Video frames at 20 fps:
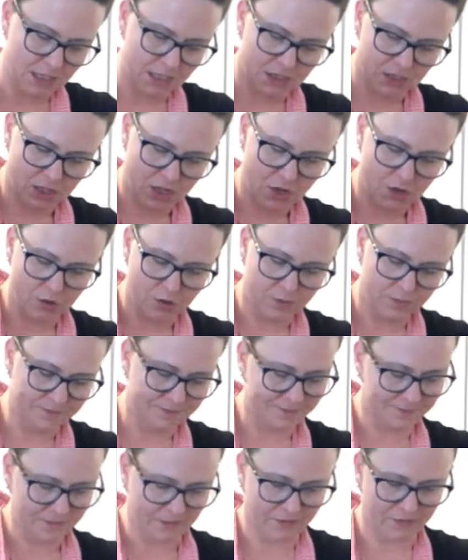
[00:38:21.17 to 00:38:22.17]
So
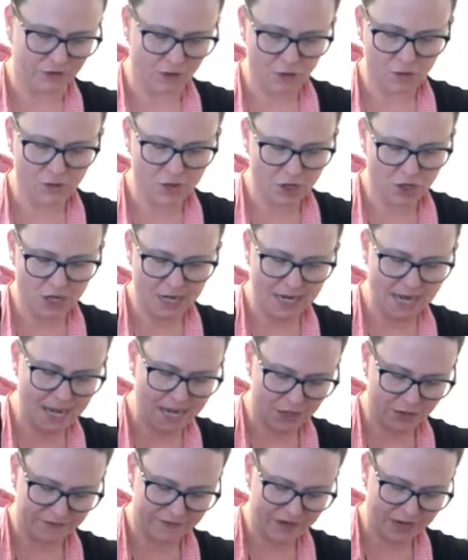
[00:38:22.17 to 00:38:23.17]
if you cook it
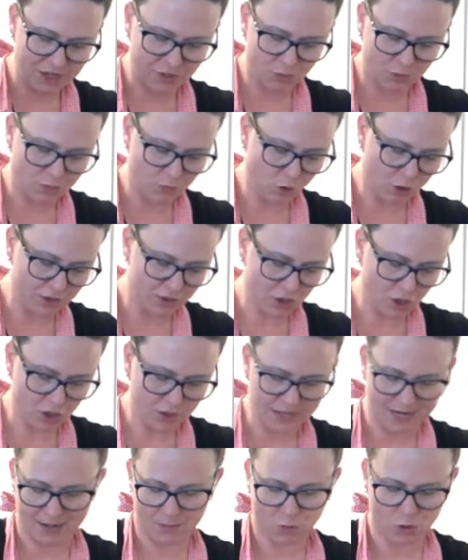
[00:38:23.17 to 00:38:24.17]
and you find you want more
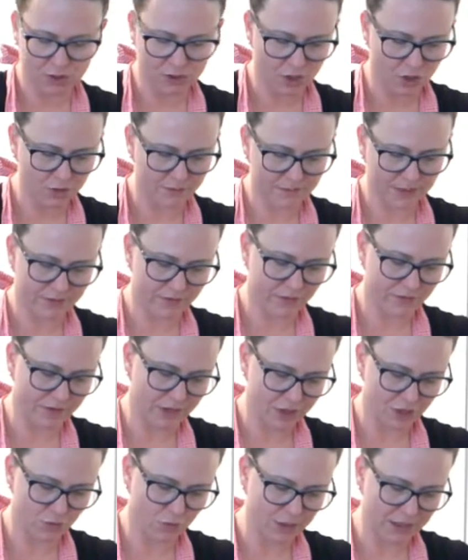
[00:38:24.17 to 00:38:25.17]
salt, add more salt. If you
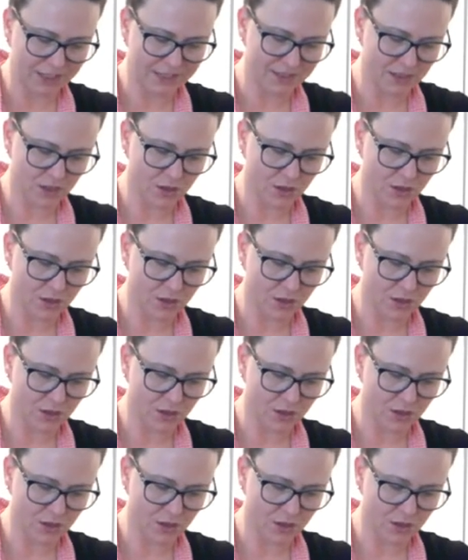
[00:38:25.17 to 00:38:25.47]
find you want less